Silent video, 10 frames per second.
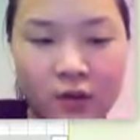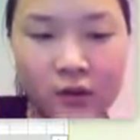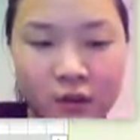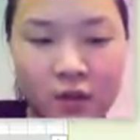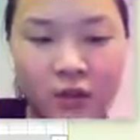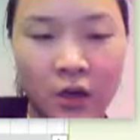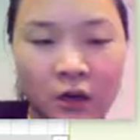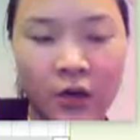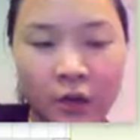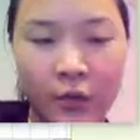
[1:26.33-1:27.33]

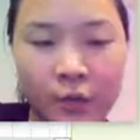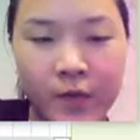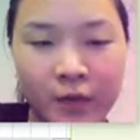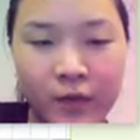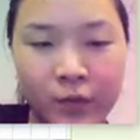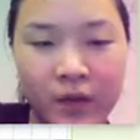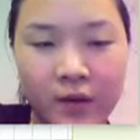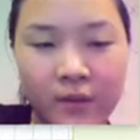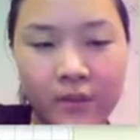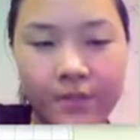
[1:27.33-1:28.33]
So it would be 3.
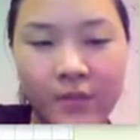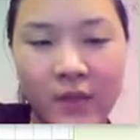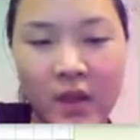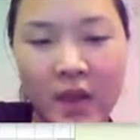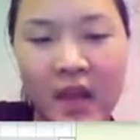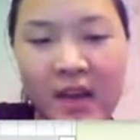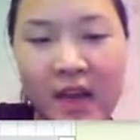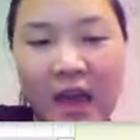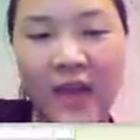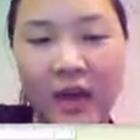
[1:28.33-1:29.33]
And
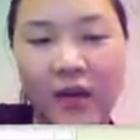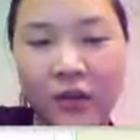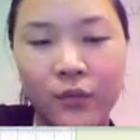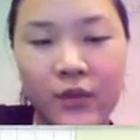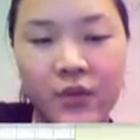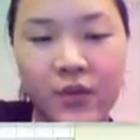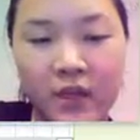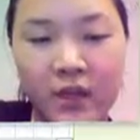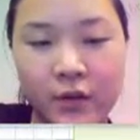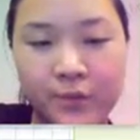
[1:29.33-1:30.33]
AL, which is
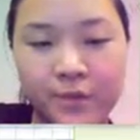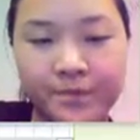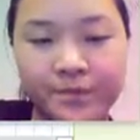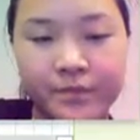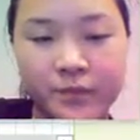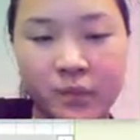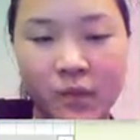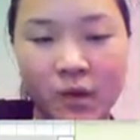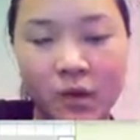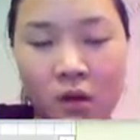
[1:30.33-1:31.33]
here,
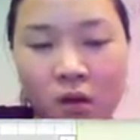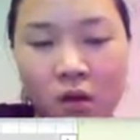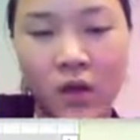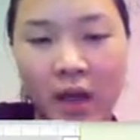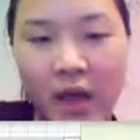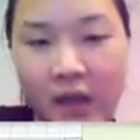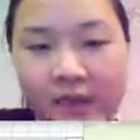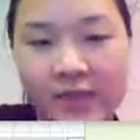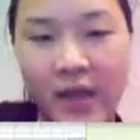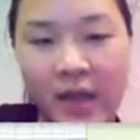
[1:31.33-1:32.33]

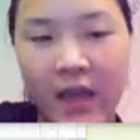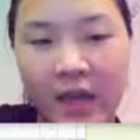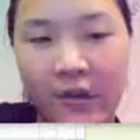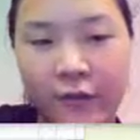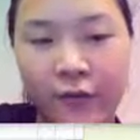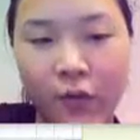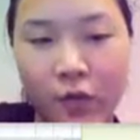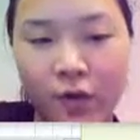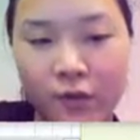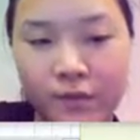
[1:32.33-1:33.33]
has a
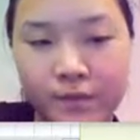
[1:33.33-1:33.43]
4.